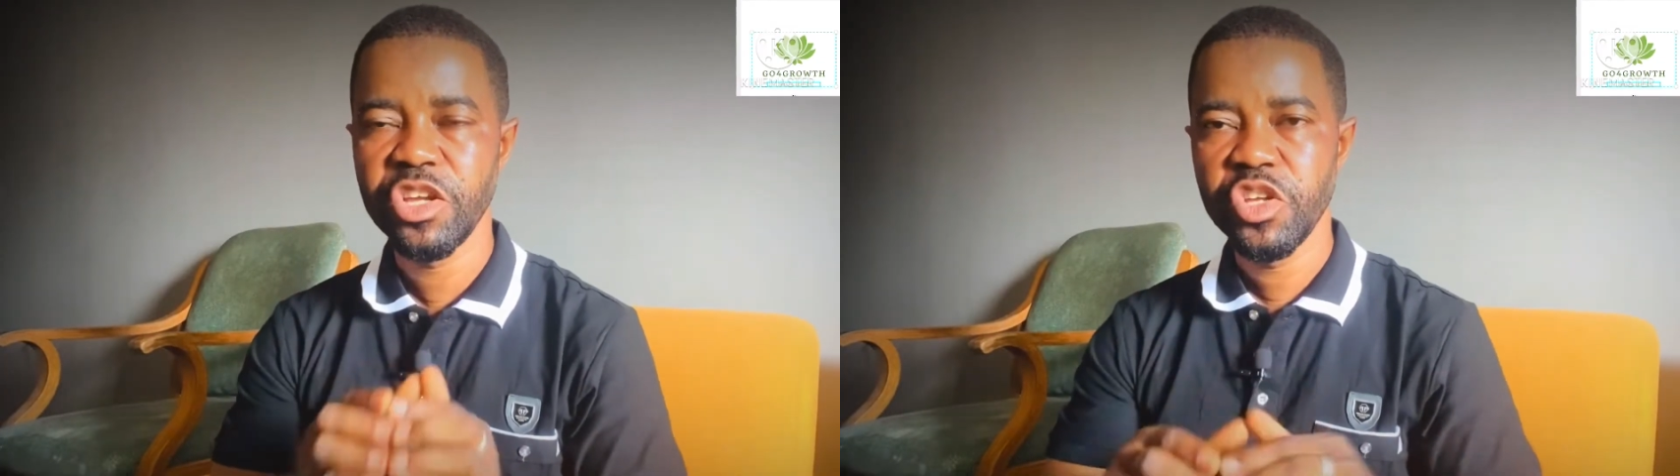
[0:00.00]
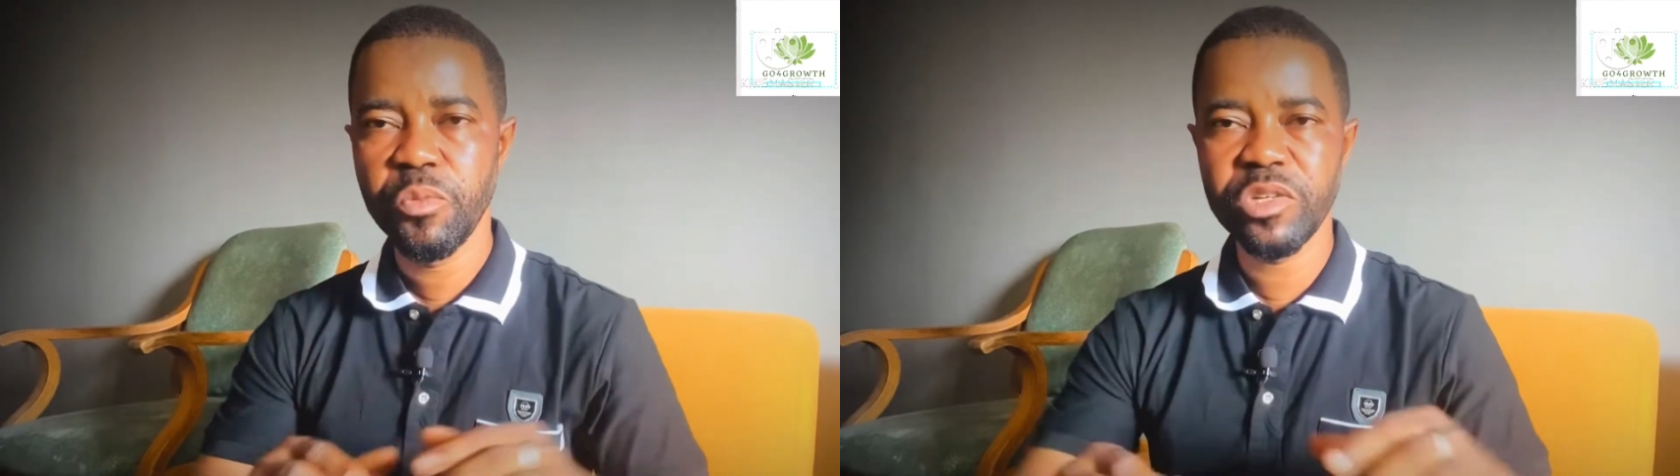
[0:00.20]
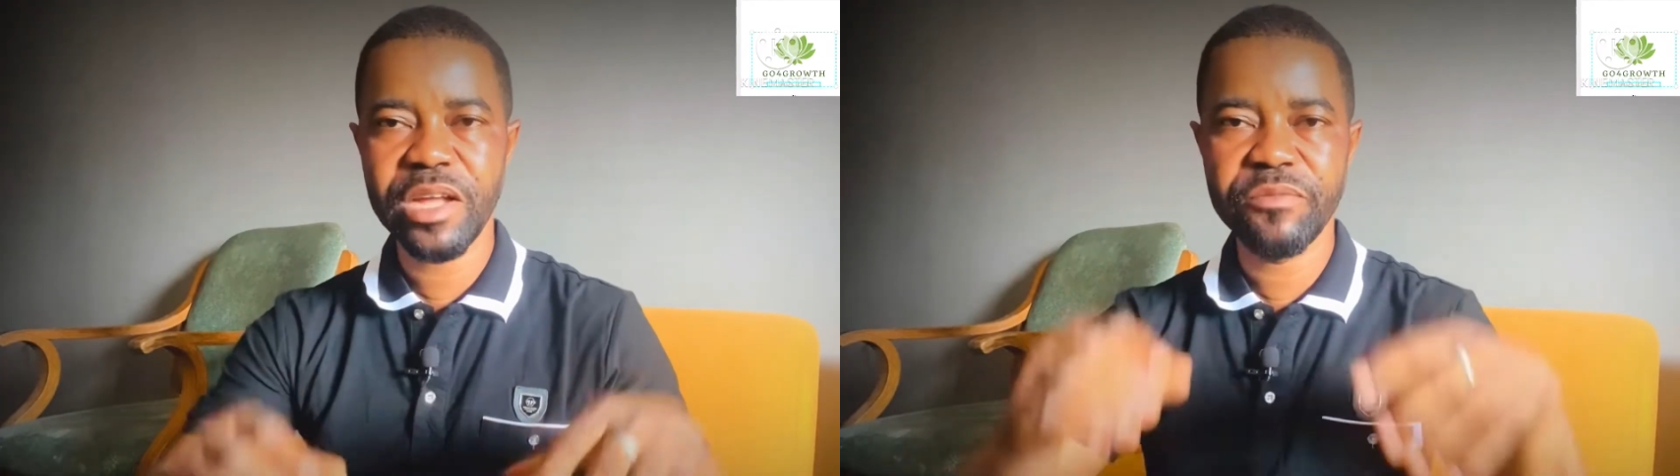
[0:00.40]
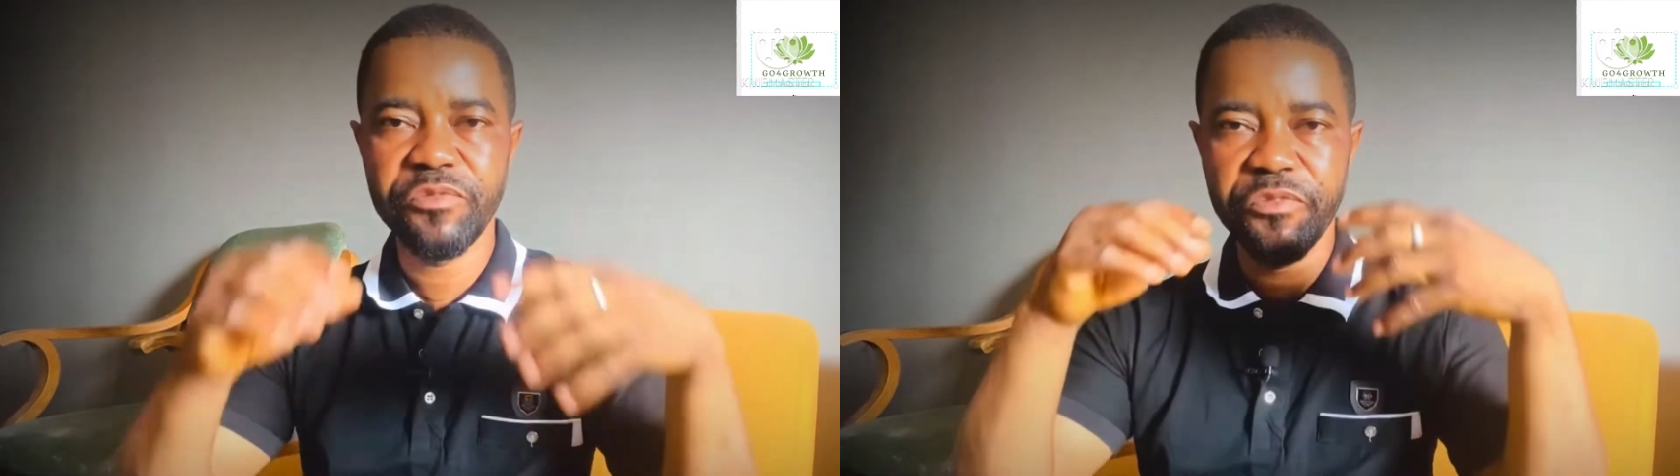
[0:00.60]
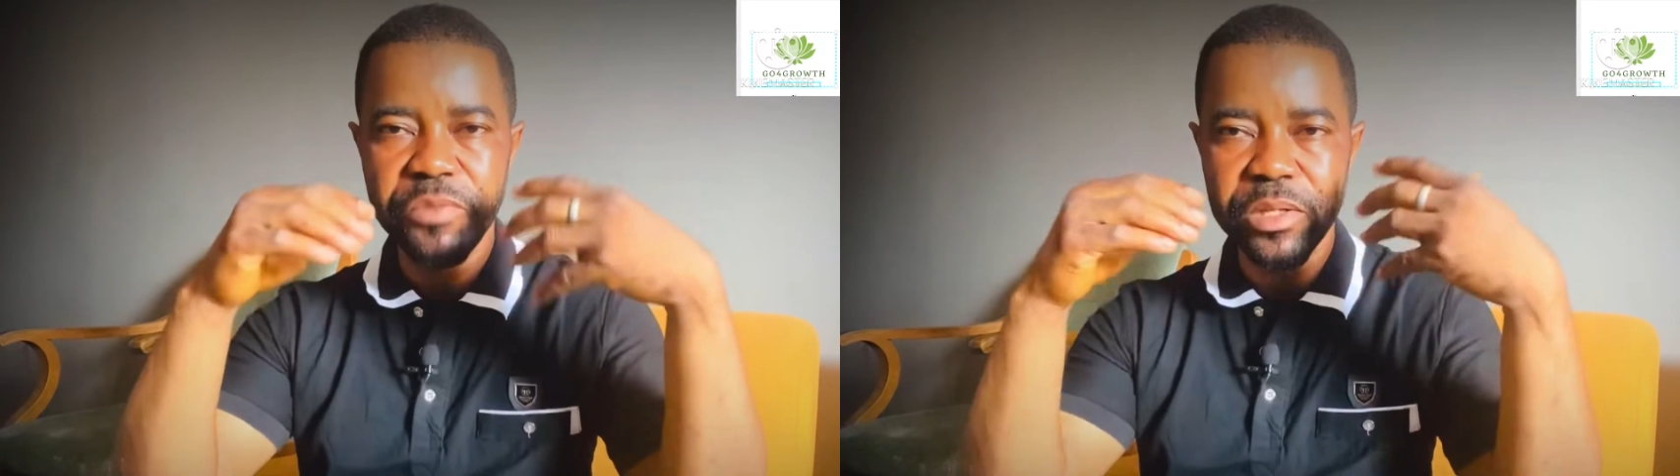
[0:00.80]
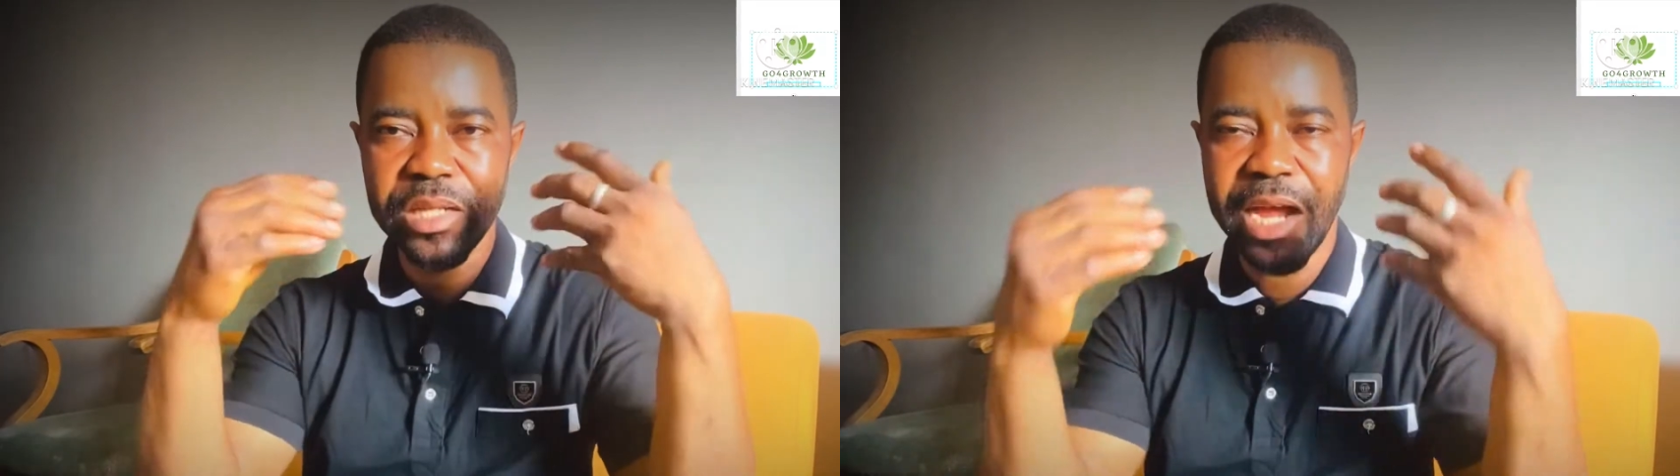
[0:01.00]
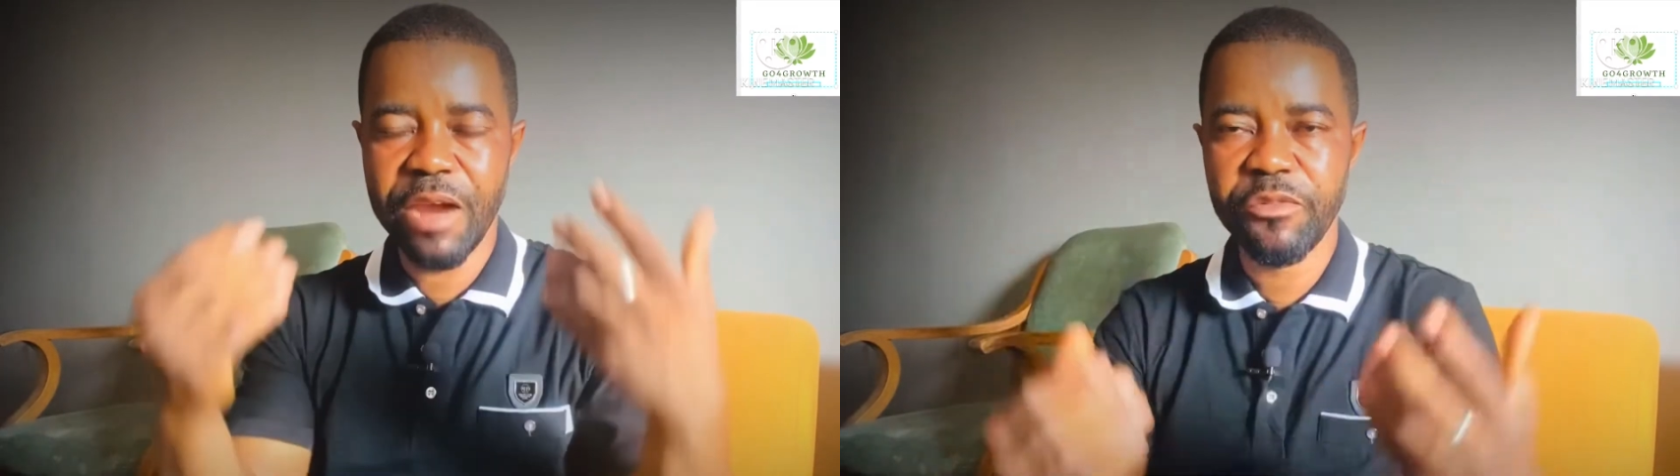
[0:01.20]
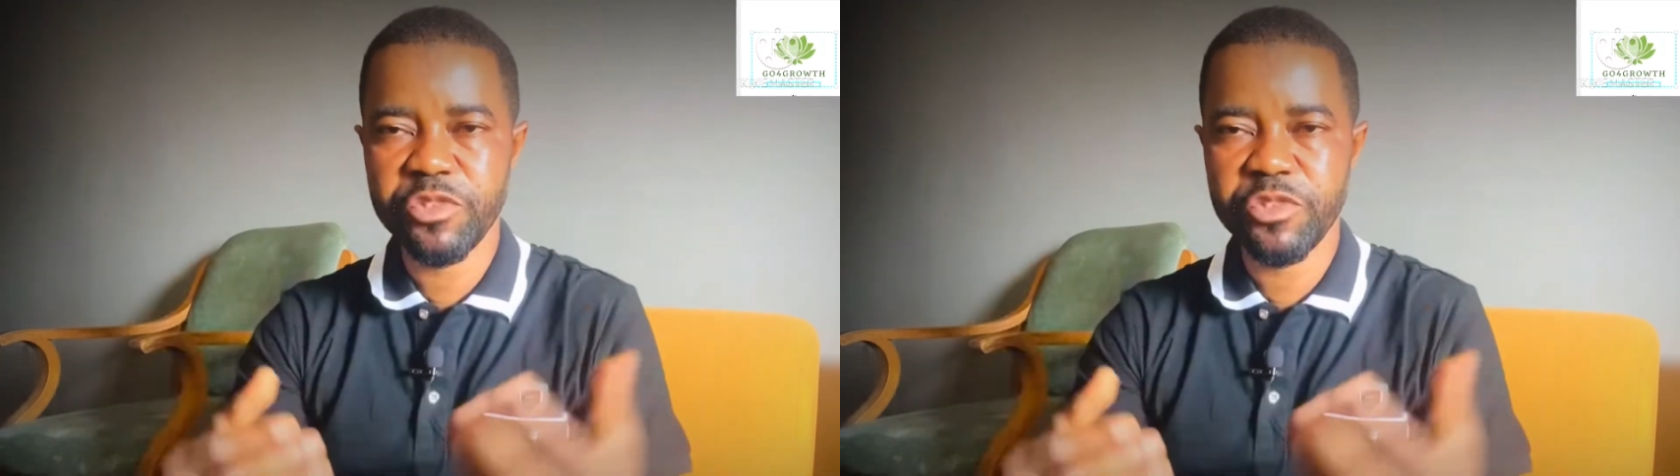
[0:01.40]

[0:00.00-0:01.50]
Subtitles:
you must have kind of